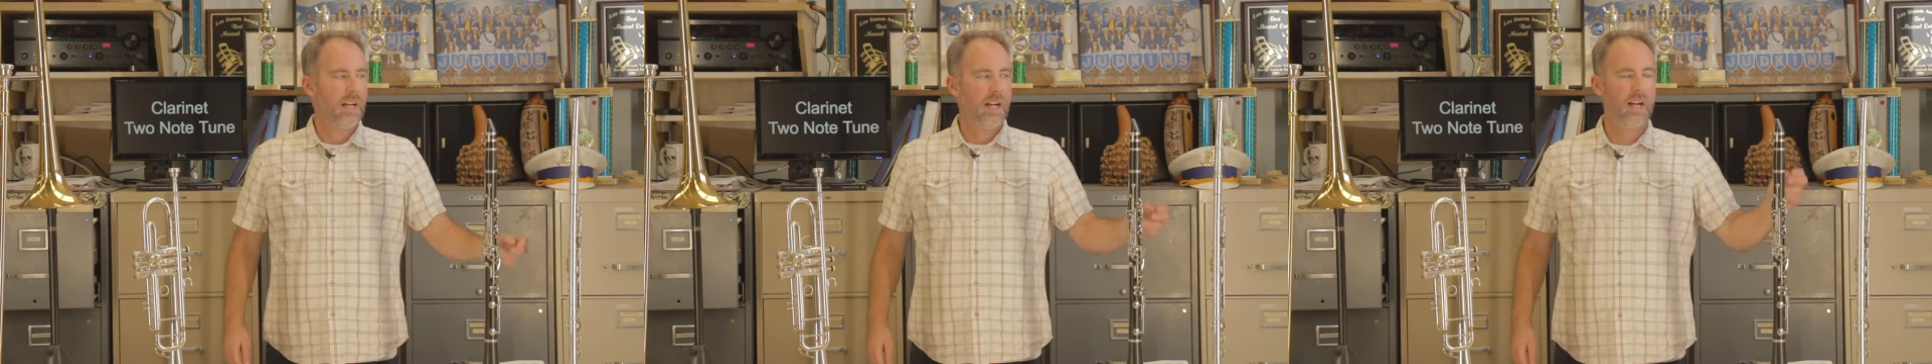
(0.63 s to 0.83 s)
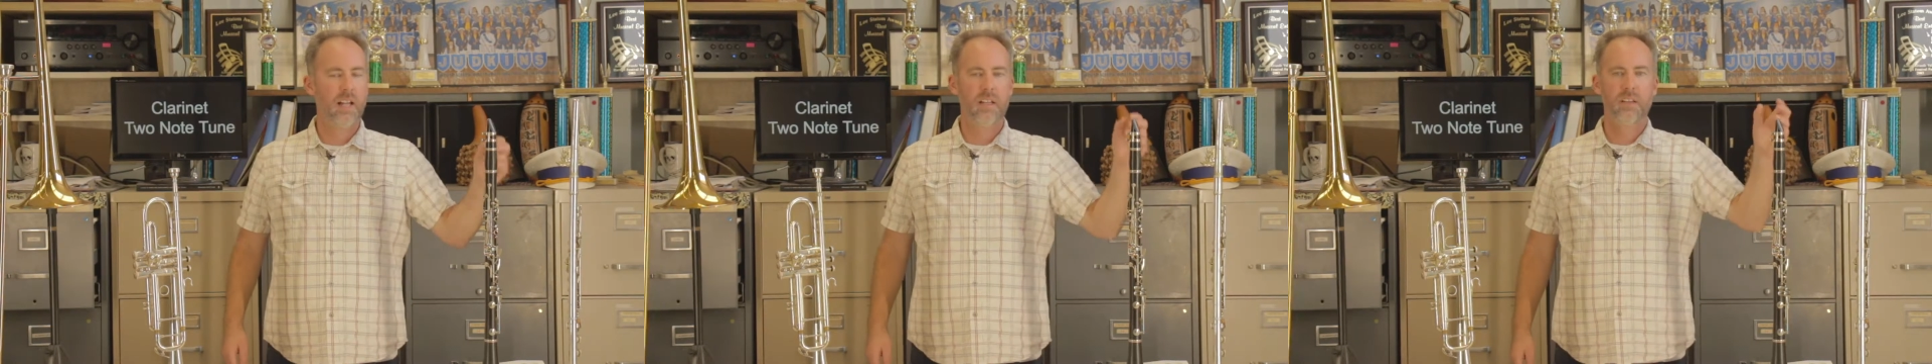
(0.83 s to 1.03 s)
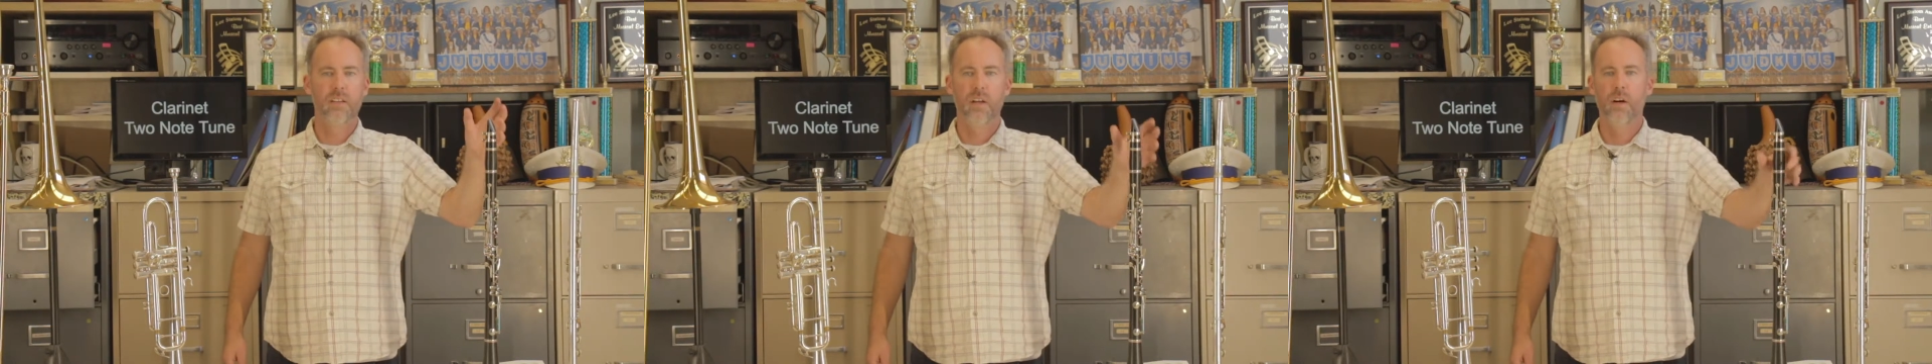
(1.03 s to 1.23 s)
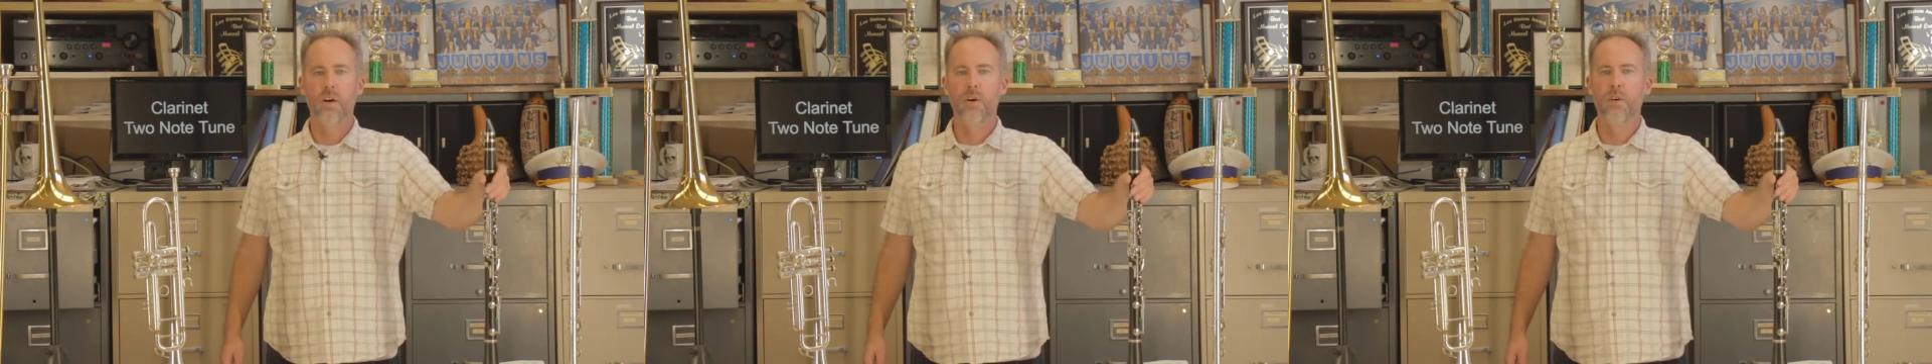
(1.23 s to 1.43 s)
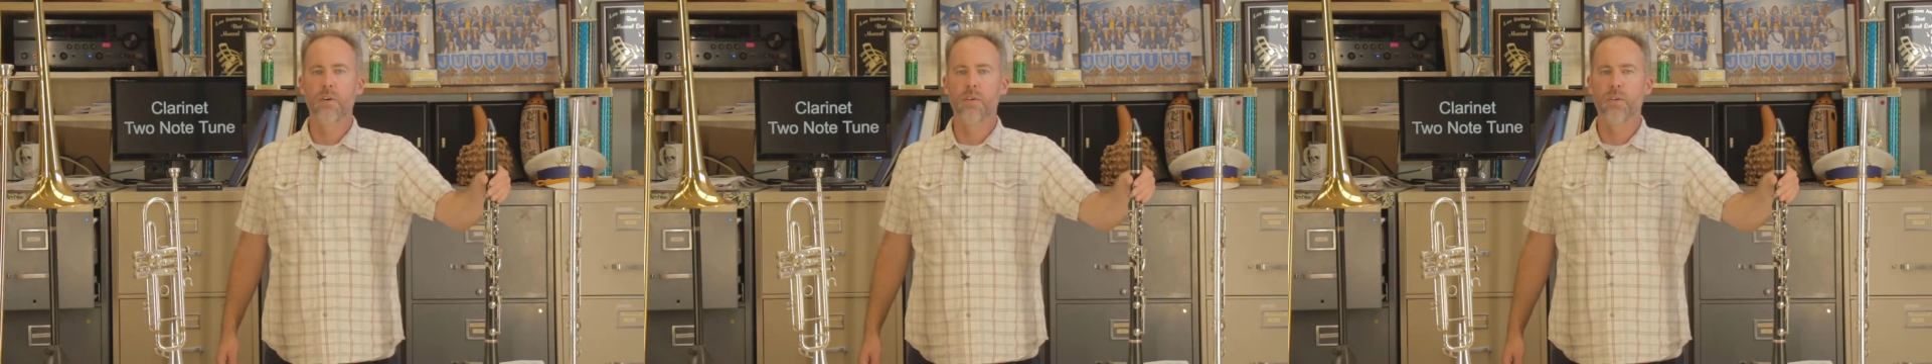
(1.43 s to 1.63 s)

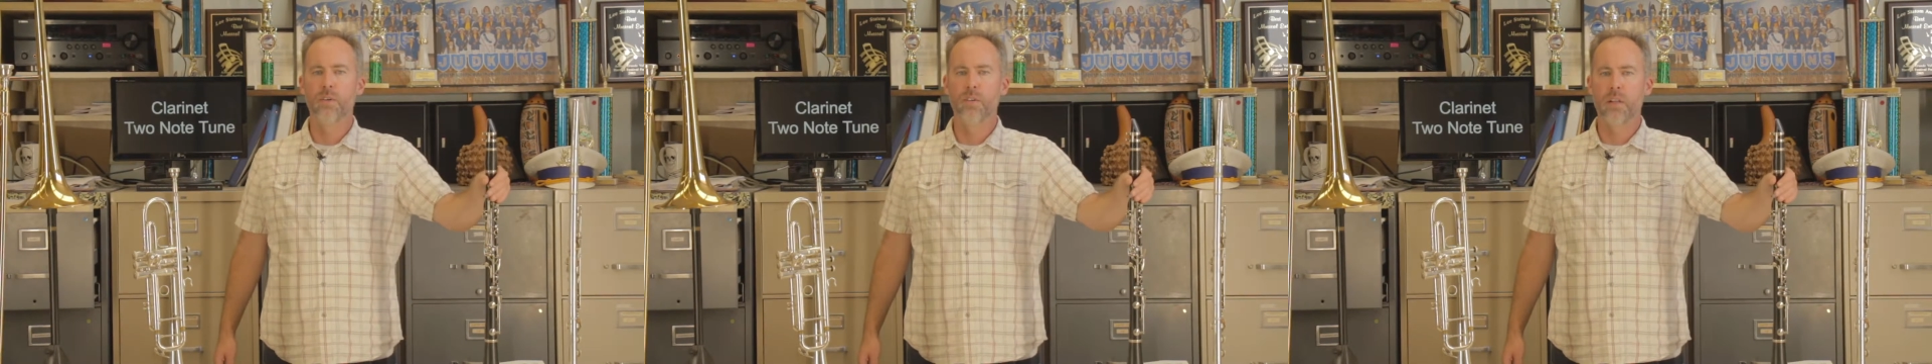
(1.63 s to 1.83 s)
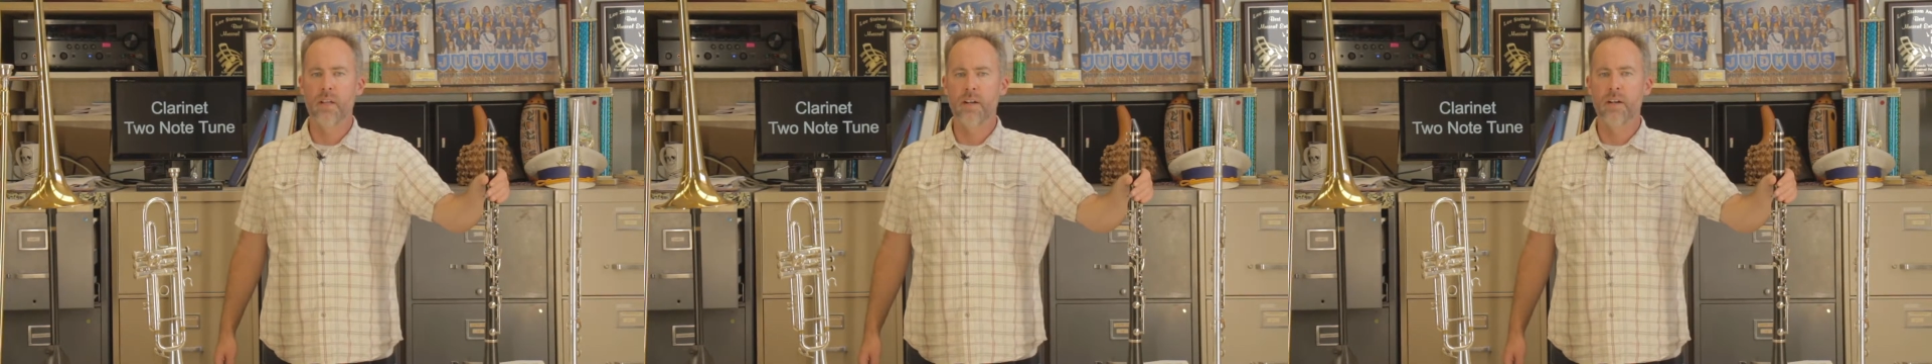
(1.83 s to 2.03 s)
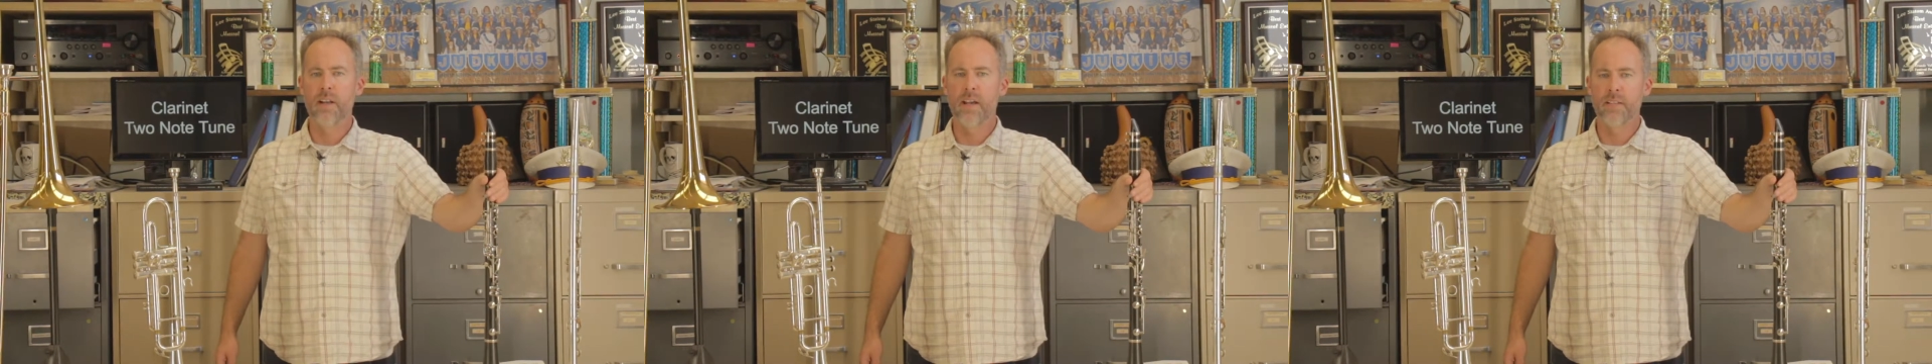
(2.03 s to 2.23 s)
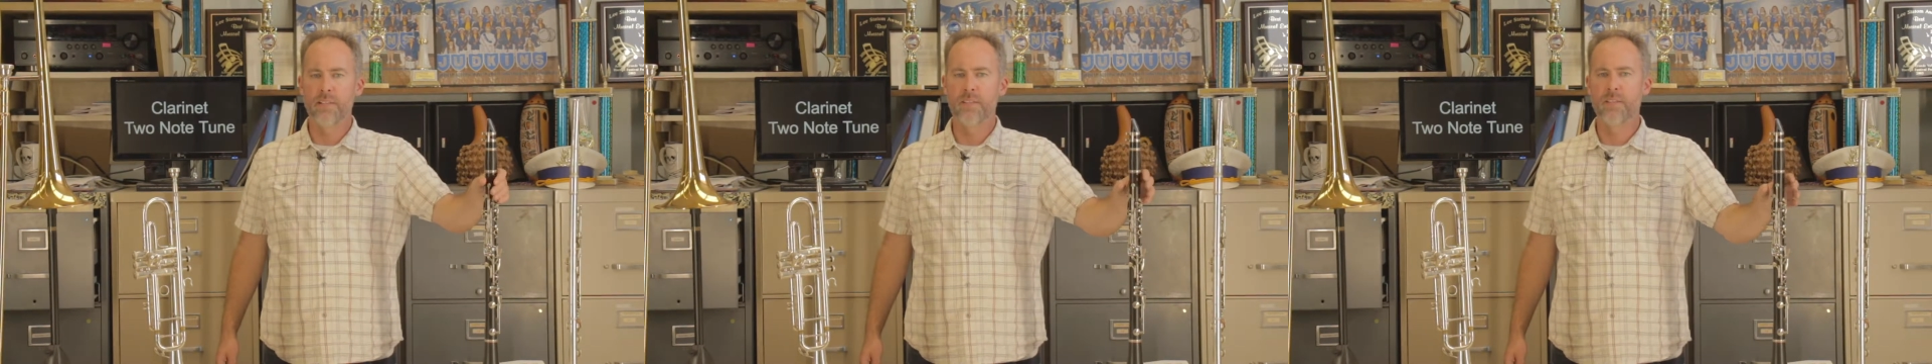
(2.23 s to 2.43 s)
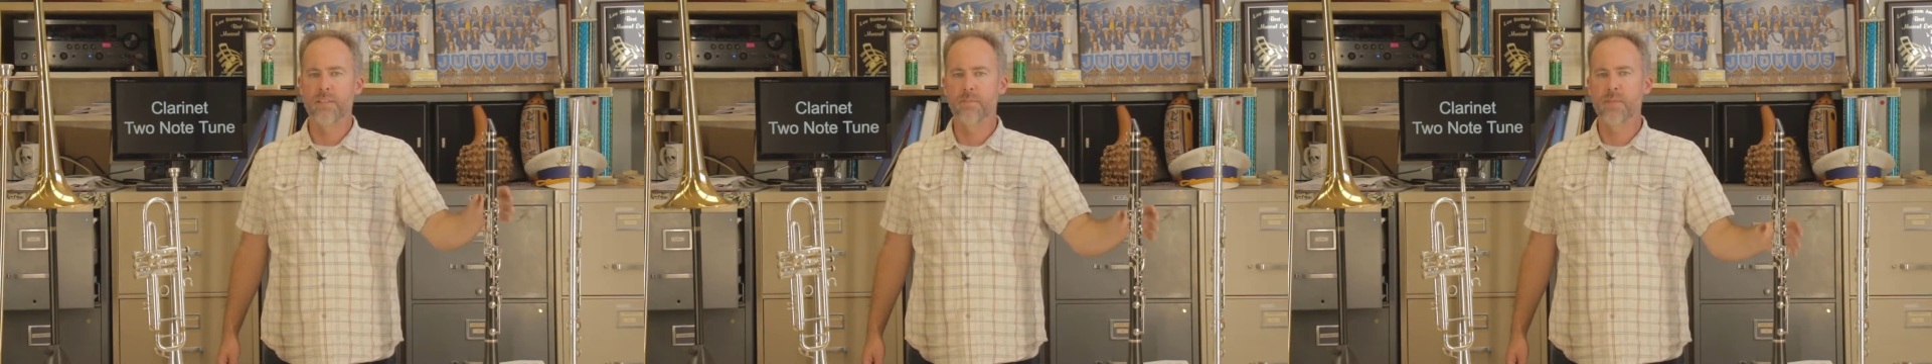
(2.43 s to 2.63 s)
Hello,
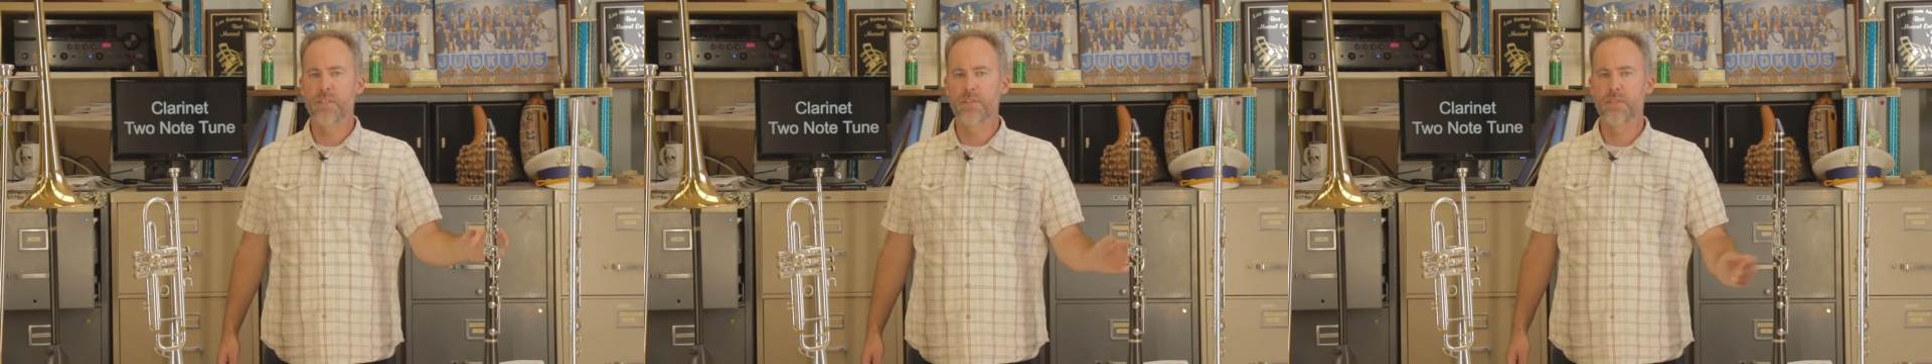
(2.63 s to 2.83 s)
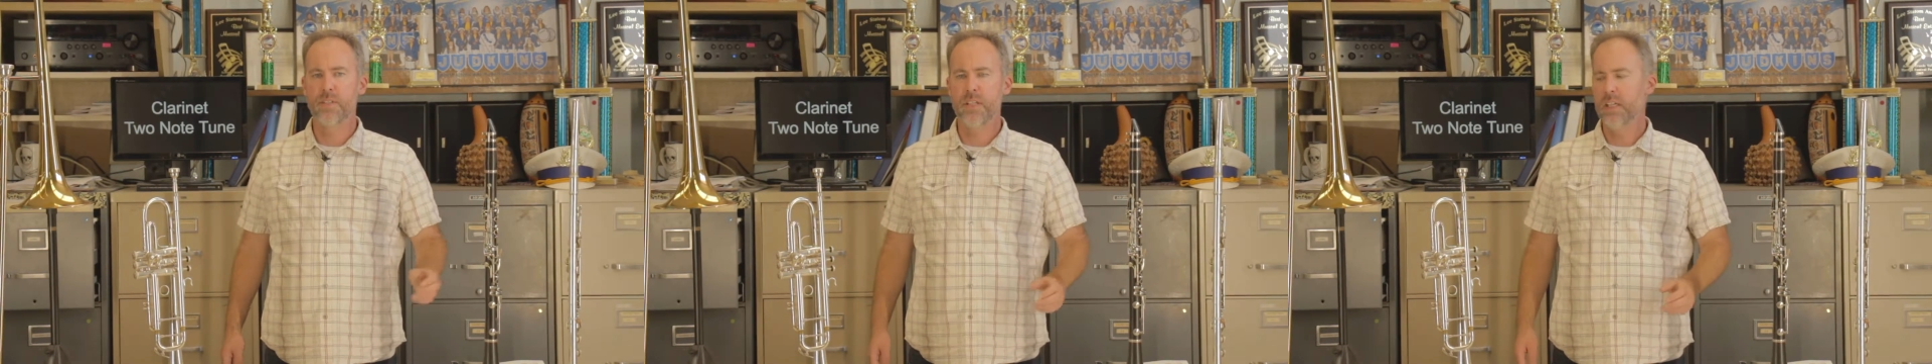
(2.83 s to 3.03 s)
clarinets. It's Mr.